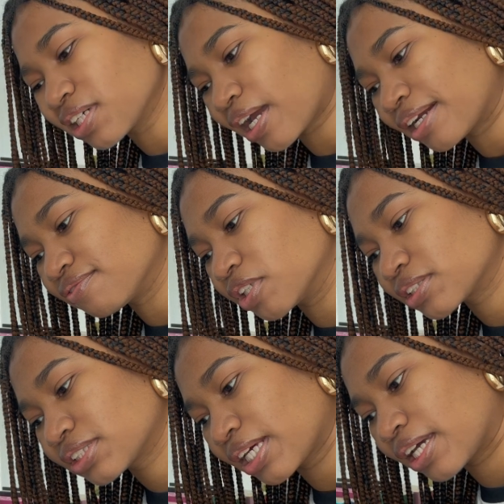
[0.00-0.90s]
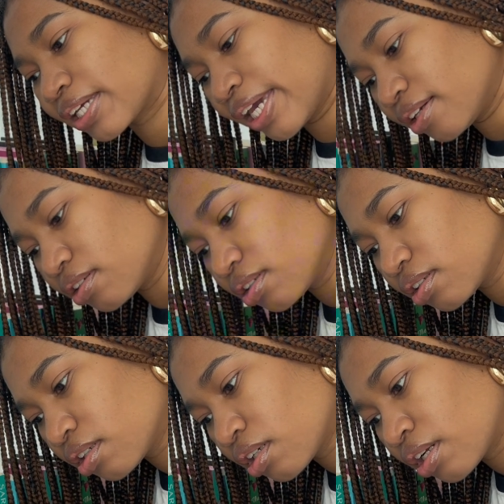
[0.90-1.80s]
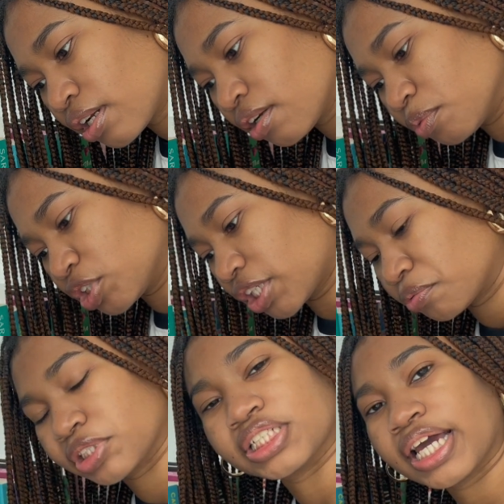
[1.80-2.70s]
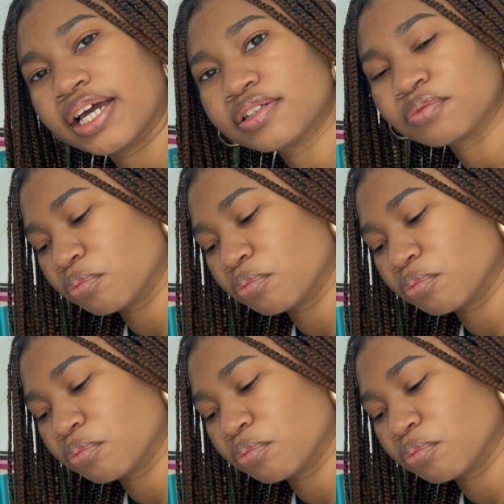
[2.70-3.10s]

It kind of looked like a kitten, which I don't really get.